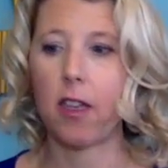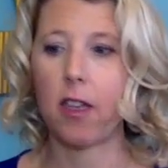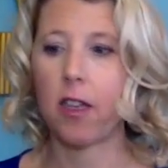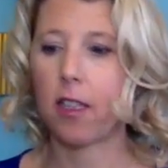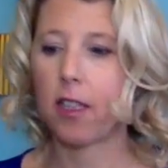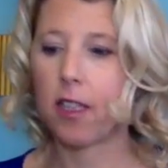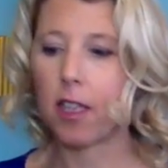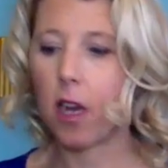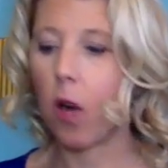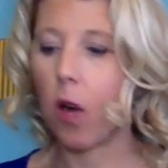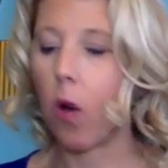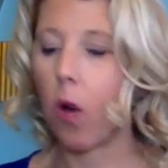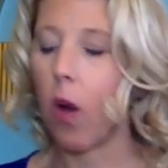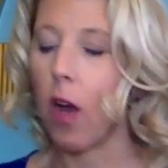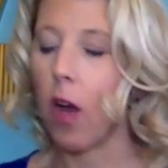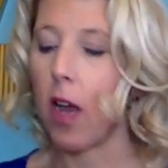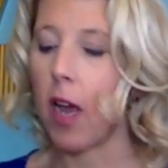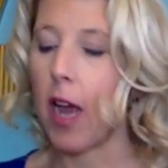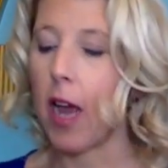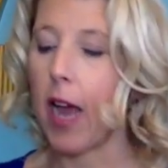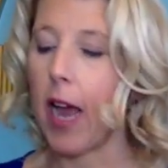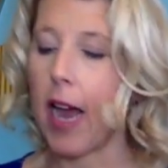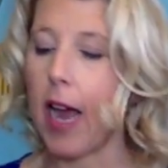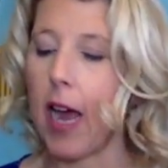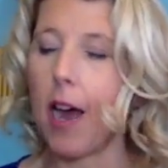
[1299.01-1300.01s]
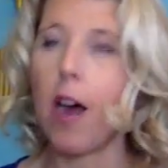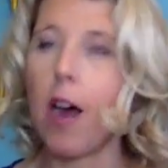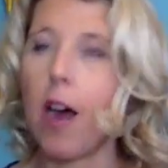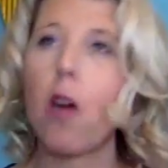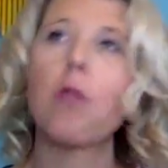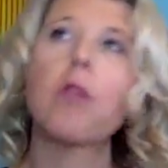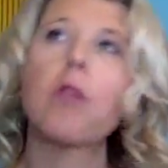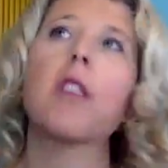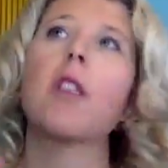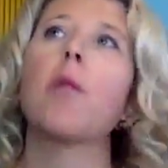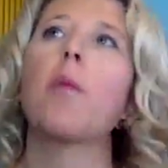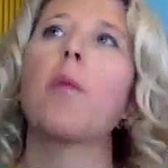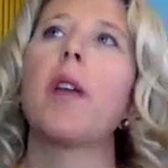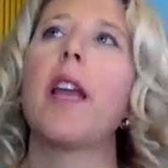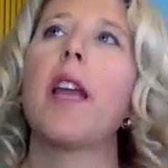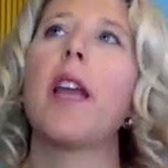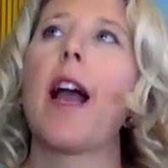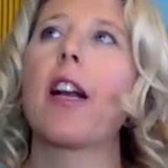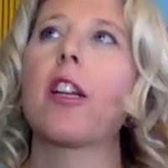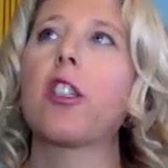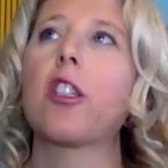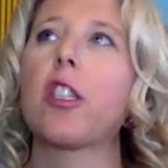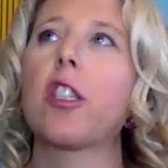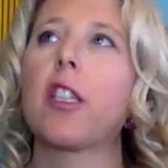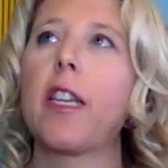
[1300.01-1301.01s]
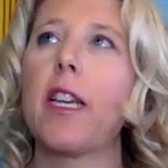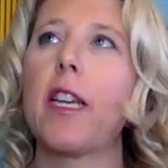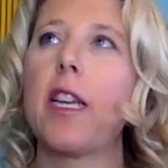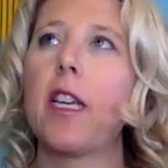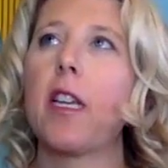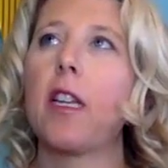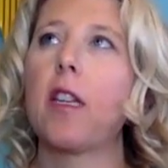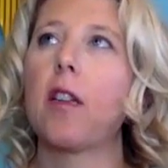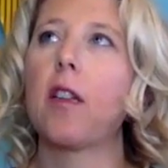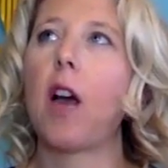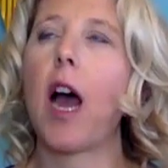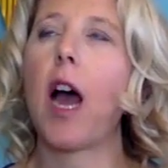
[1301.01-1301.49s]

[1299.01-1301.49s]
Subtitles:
So how do we actually,